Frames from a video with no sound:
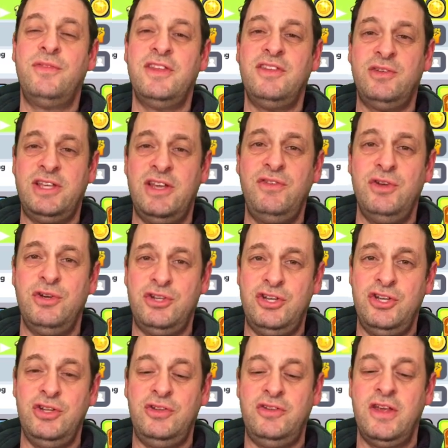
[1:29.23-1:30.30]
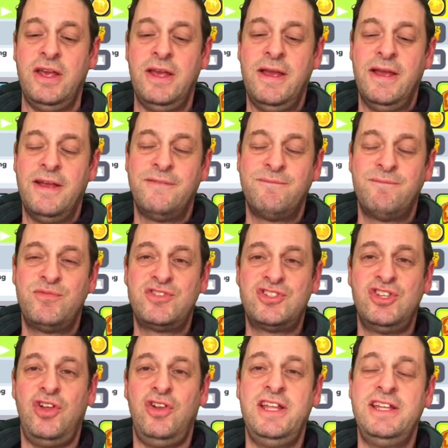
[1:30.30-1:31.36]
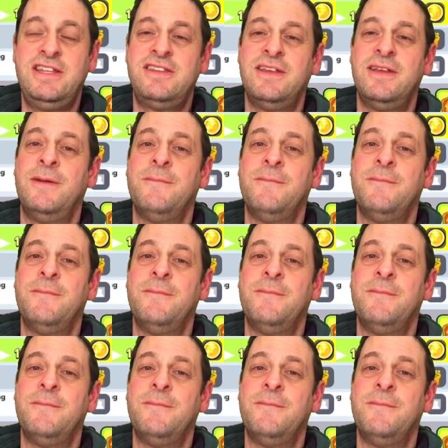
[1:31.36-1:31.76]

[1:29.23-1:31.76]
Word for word: This will give you a good, solid